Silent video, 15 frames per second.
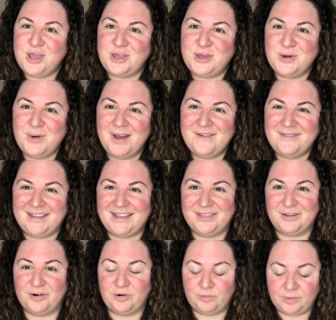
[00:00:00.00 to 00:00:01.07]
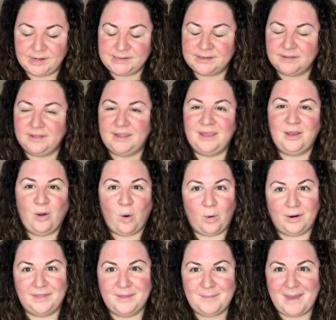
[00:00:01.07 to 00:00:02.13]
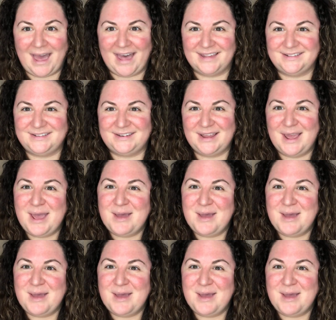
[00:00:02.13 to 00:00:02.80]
you have either recently or in the past